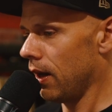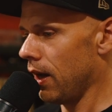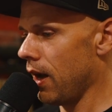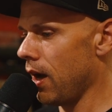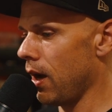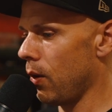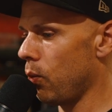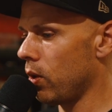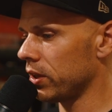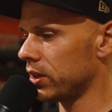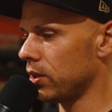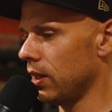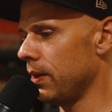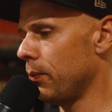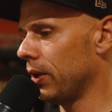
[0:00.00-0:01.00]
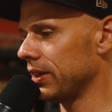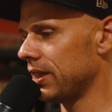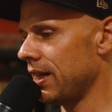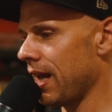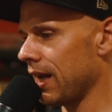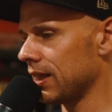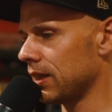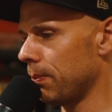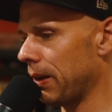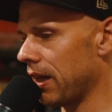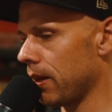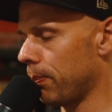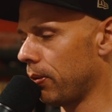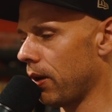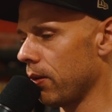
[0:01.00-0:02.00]
What's next? A bit
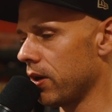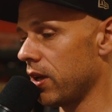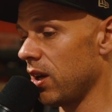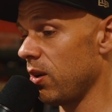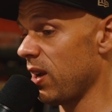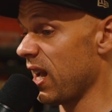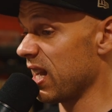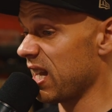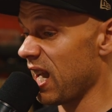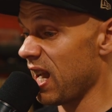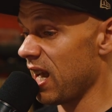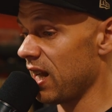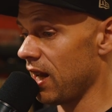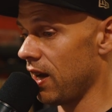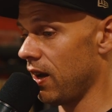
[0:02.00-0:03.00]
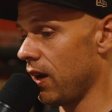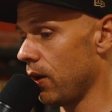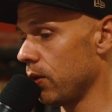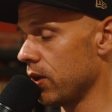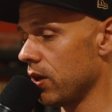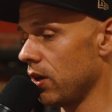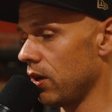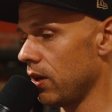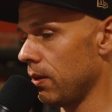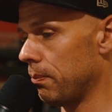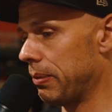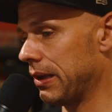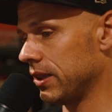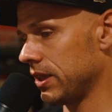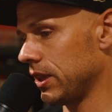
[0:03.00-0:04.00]
of the Pro Q. Again, a low cut
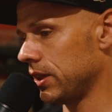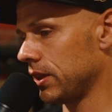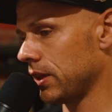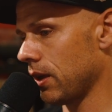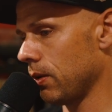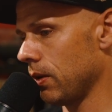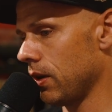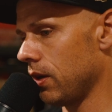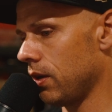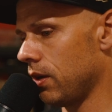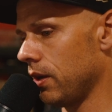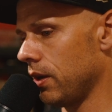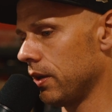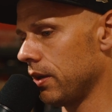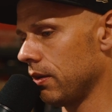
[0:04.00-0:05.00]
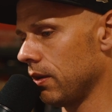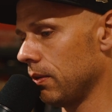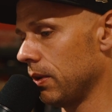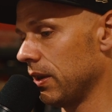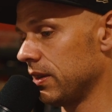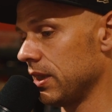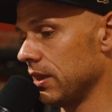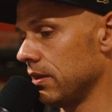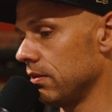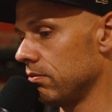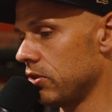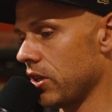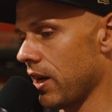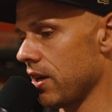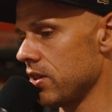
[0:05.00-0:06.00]
because it's so high. I didn't
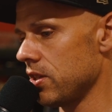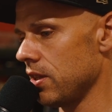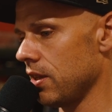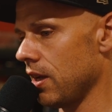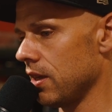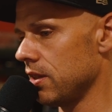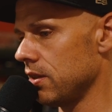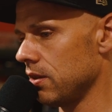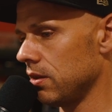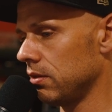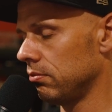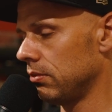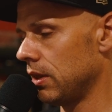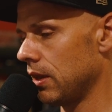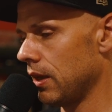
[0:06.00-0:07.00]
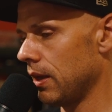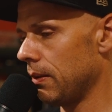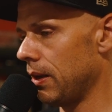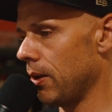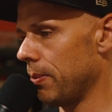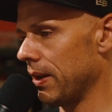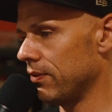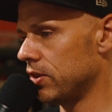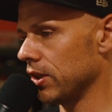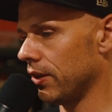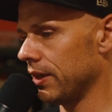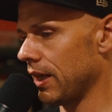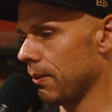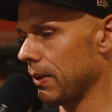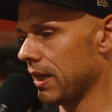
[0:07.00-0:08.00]
change it there, did I? A little bit of
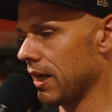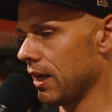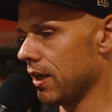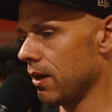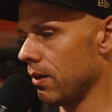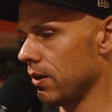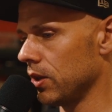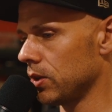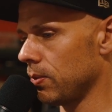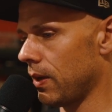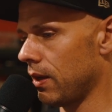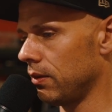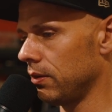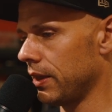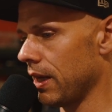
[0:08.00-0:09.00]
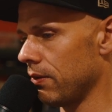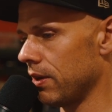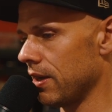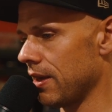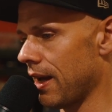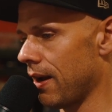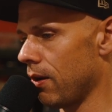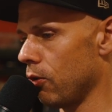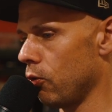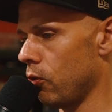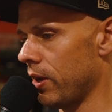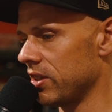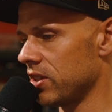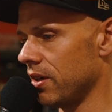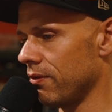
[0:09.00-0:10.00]
dynamic EQing as well. Get rid of that
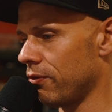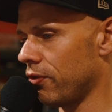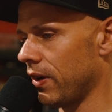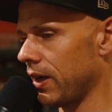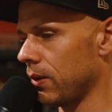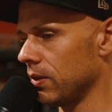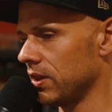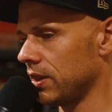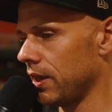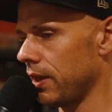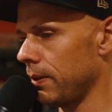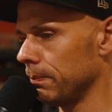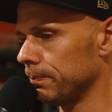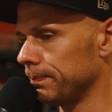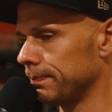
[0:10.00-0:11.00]
resonant frequency.